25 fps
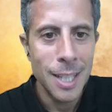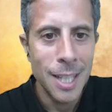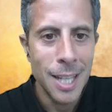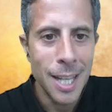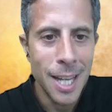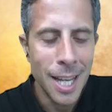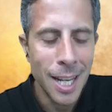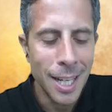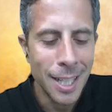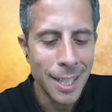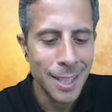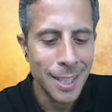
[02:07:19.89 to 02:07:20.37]

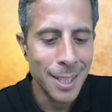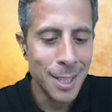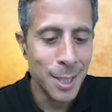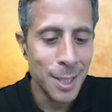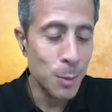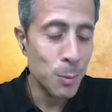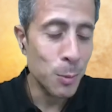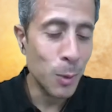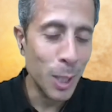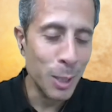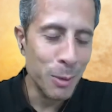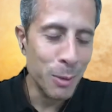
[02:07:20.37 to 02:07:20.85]
And this
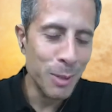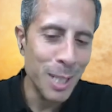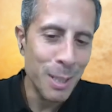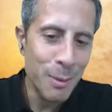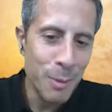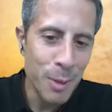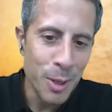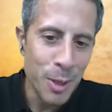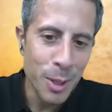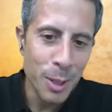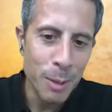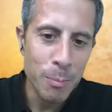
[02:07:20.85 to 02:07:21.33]
is why really
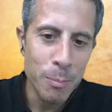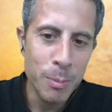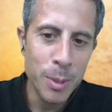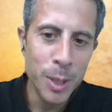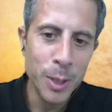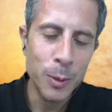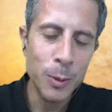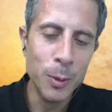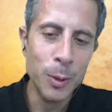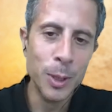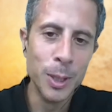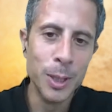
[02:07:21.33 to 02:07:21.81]
we think
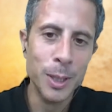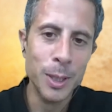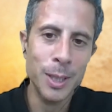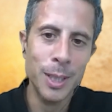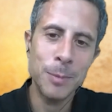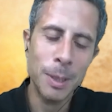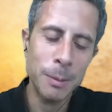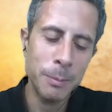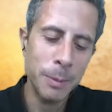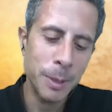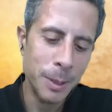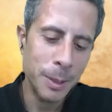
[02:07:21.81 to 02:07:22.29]

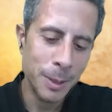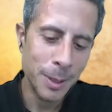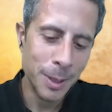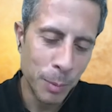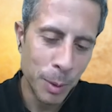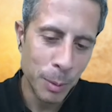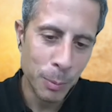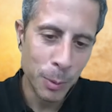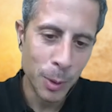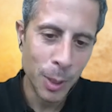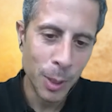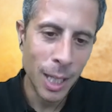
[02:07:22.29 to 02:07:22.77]
Bitcoin,
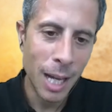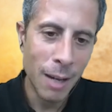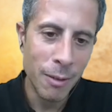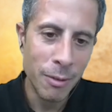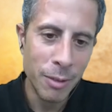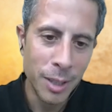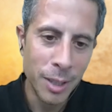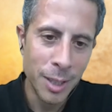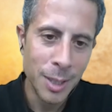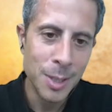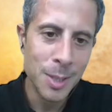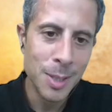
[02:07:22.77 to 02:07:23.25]
people laugh
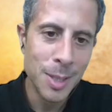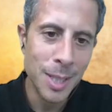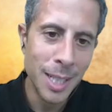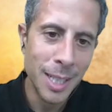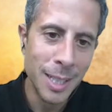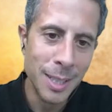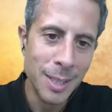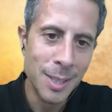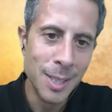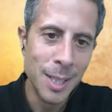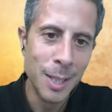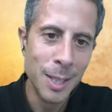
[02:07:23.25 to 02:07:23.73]
at us
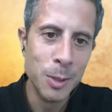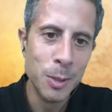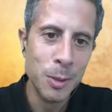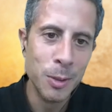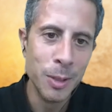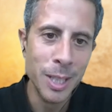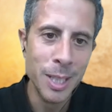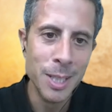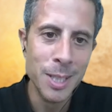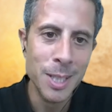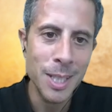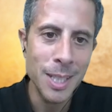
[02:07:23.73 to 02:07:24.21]
and it sounds
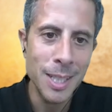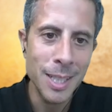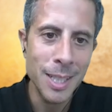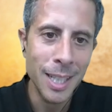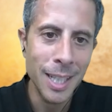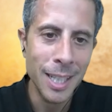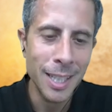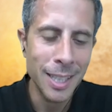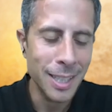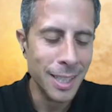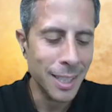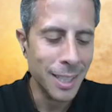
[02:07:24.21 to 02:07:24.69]
crazy,
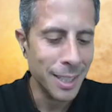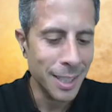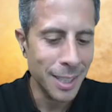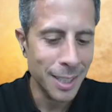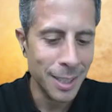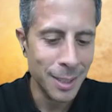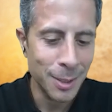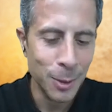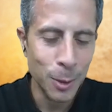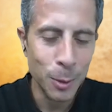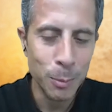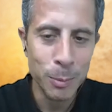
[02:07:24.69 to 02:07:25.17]
and
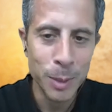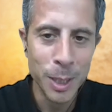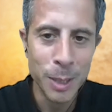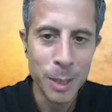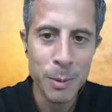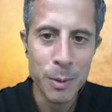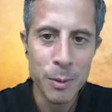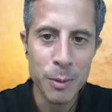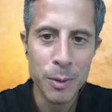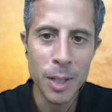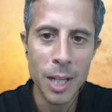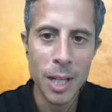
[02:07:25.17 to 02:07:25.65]
don't blame
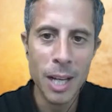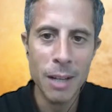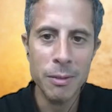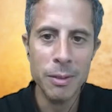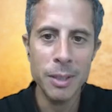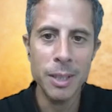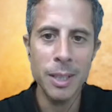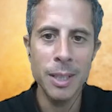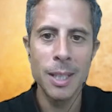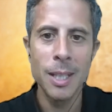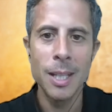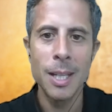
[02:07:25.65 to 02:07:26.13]
you for
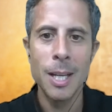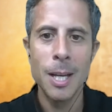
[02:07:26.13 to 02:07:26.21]
laughing,